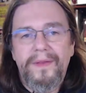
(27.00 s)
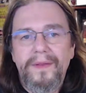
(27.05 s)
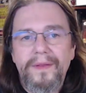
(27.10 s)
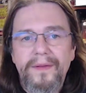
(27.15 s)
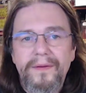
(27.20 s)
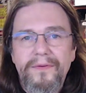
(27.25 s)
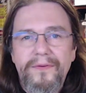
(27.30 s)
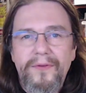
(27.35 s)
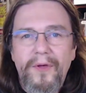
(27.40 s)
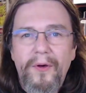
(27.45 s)

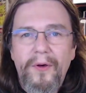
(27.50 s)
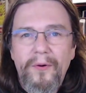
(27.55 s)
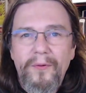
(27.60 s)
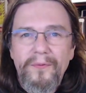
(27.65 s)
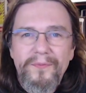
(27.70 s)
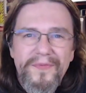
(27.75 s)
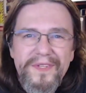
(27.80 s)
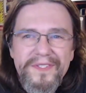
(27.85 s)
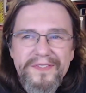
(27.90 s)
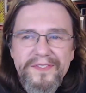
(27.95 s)

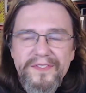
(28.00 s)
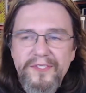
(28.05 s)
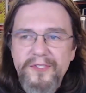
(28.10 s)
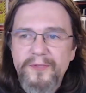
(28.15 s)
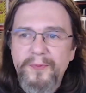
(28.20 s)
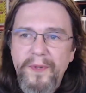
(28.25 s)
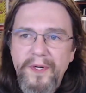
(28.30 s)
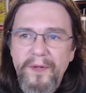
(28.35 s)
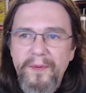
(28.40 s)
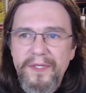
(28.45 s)
So this is
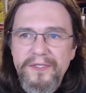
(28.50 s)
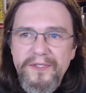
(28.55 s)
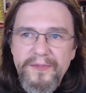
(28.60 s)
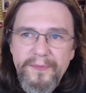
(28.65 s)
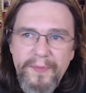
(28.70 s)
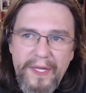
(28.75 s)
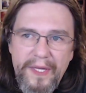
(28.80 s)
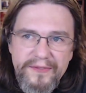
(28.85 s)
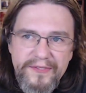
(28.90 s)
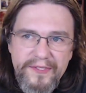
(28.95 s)
just pretty much
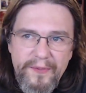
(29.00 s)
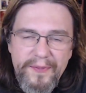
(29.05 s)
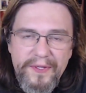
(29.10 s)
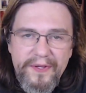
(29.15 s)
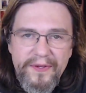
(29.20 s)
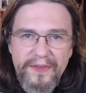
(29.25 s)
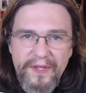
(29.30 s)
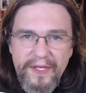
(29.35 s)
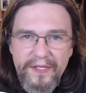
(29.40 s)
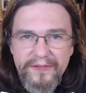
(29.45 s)
about some of
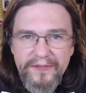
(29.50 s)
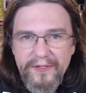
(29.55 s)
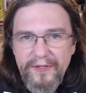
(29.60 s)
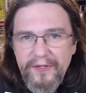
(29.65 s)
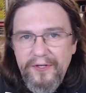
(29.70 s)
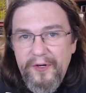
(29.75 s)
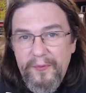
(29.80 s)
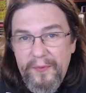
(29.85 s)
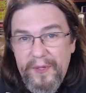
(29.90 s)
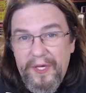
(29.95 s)
the things that are
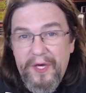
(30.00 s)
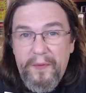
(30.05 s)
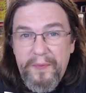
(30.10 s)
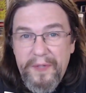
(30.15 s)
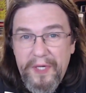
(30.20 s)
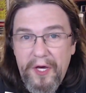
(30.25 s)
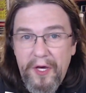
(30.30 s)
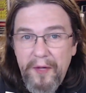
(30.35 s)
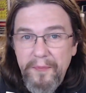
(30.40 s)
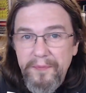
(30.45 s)
going to be
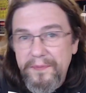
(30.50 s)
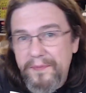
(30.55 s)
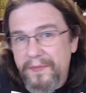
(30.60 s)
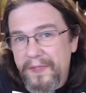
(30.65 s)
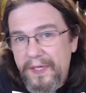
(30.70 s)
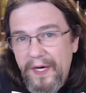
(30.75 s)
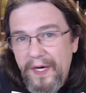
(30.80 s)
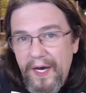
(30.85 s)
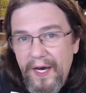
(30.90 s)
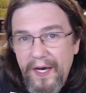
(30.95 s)
coming up
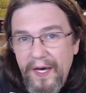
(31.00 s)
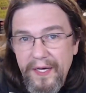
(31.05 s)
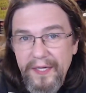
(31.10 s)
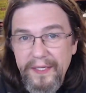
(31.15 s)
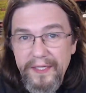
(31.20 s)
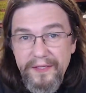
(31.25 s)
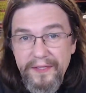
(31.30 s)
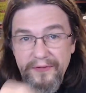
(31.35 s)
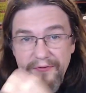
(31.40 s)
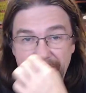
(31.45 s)

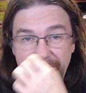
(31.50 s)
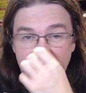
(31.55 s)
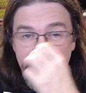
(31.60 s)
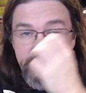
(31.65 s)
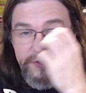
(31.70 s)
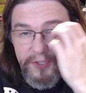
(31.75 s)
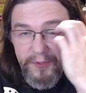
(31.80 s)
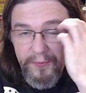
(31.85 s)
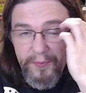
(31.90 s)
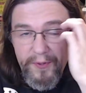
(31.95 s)
in the
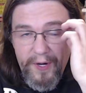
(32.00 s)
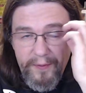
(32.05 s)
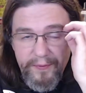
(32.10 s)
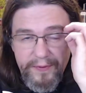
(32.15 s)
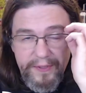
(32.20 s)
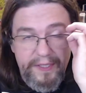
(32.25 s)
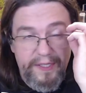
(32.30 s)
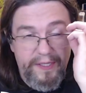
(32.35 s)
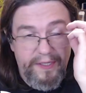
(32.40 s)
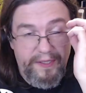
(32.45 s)
future.
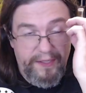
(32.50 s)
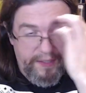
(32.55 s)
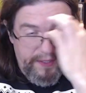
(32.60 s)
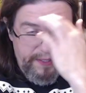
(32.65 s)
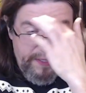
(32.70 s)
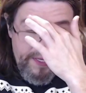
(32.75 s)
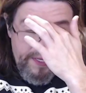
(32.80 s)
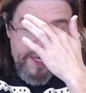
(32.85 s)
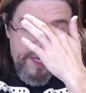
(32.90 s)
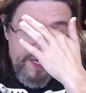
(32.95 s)
Probably,
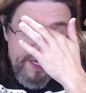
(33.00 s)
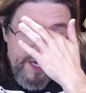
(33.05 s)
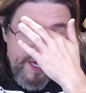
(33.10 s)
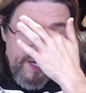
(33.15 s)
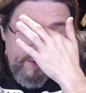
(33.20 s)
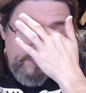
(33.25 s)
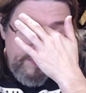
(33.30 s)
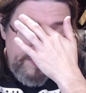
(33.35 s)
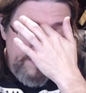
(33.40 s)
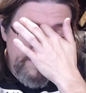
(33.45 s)

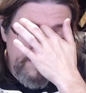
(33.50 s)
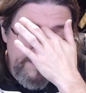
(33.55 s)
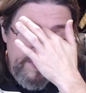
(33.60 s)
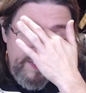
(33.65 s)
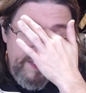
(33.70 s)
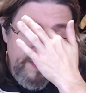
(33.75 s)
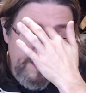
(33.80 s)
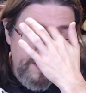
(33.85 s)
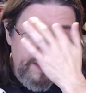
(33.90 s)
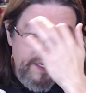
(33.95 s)
I want to
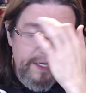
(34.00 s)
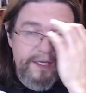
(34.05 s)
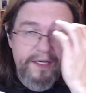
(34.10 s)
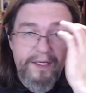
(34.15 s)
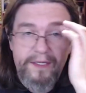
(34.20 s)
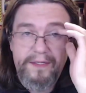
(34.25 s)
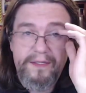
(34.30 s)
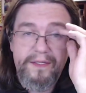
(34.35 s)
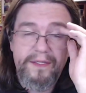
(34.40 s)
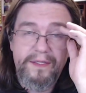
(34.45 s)

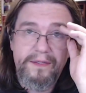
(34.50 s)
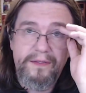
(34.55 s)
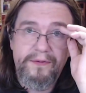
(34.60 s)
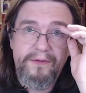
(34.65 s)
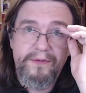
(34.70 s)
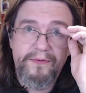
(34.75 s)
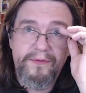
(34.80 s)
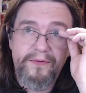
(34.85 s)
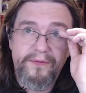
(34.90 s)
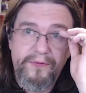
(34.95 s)
say
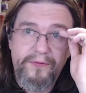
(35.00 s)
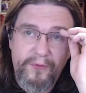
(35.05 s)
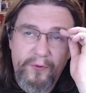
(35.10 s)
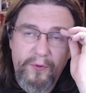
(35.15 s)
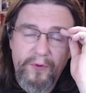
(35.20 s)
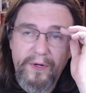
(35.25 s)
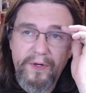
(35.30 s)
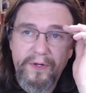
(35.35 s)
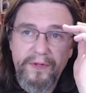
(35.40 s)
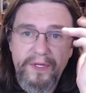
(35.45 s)

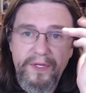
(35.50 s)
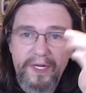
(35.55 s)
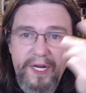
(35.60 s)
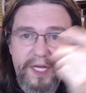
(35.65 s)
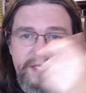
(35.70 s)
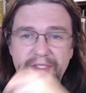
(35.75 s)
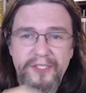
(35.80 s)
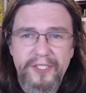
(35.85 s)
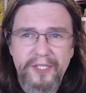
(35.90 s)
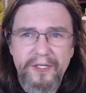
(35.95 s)
for the
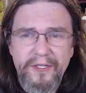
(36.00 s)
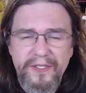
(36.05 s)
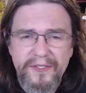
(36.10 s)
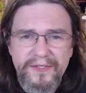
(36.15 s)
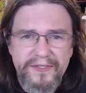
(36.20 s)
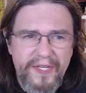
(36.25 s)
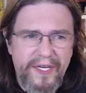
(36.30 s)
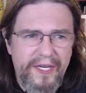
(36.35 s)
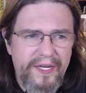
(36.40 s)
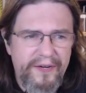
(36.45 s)
next year,
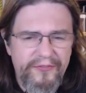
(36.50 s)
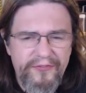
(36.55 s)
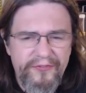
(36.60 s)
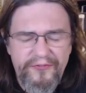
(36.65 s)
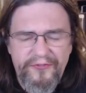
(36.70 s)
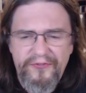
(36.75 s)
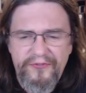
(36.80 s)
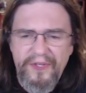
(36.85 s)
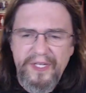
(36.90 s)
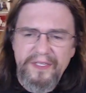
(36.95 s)
because I got a
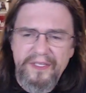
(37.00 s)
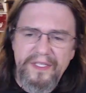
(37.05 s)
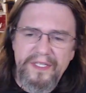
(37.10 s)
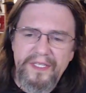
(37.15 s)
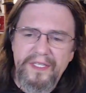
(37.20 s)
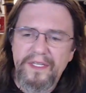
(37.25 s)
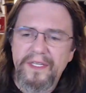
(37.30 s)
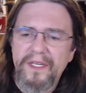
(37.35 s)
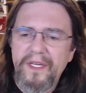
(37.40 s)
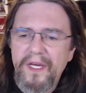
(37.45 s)

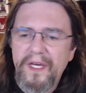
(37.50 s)
feeling,